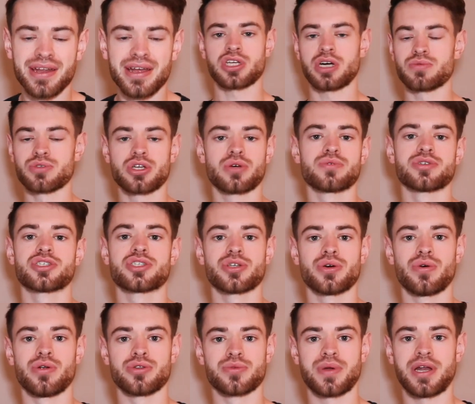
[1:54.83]
So I was always
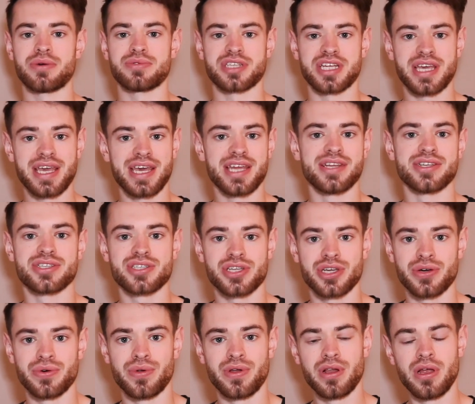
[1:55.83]
told when I was a kid at
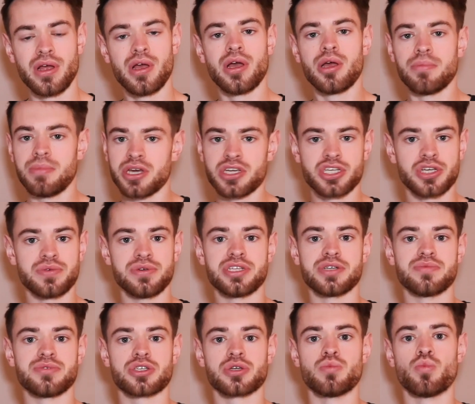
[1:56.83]
school, make sure you're
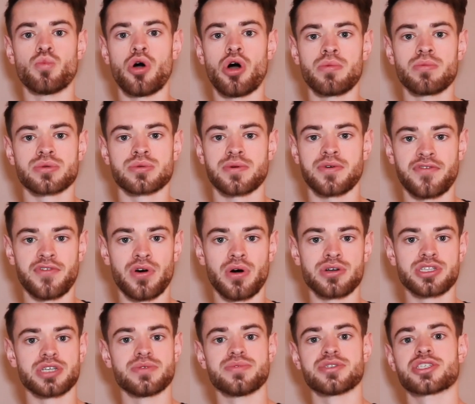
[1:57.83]
doing some warm-ups
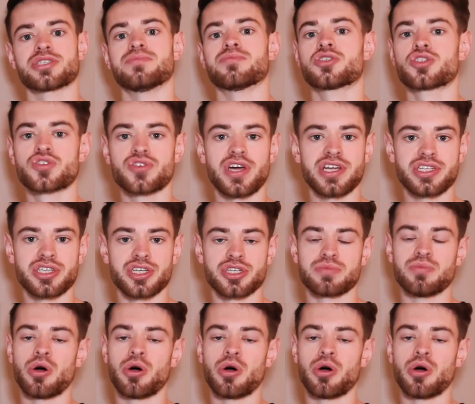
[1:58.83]
before, doing some stretches,